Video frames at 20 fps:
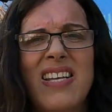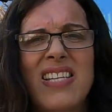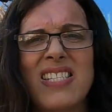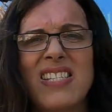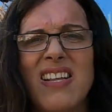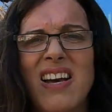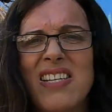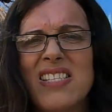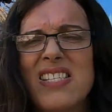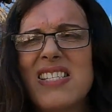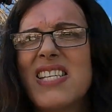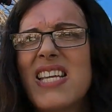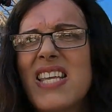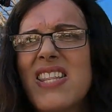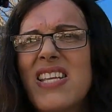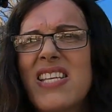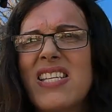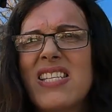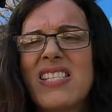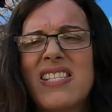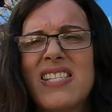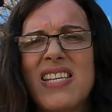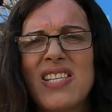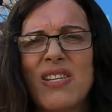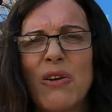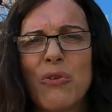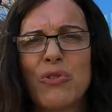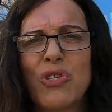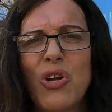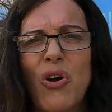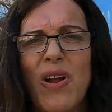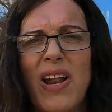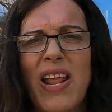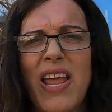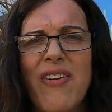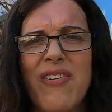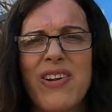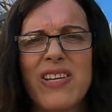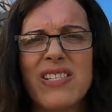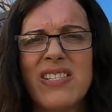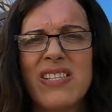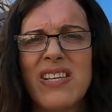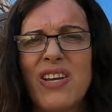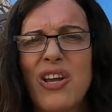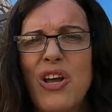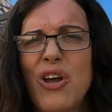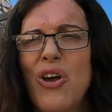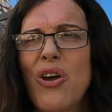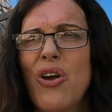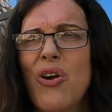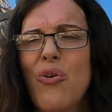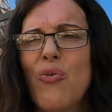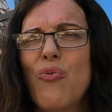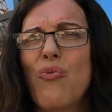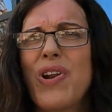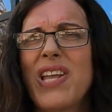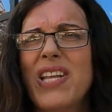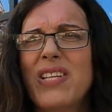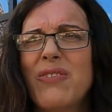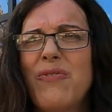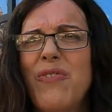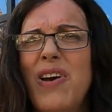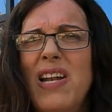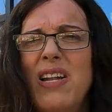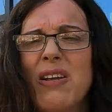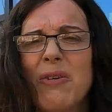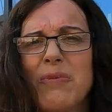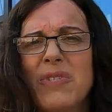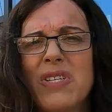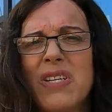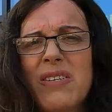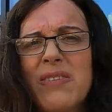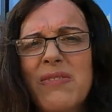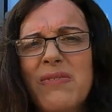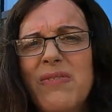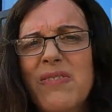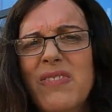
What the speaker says: it's nice to see these old dock areas redeveloped.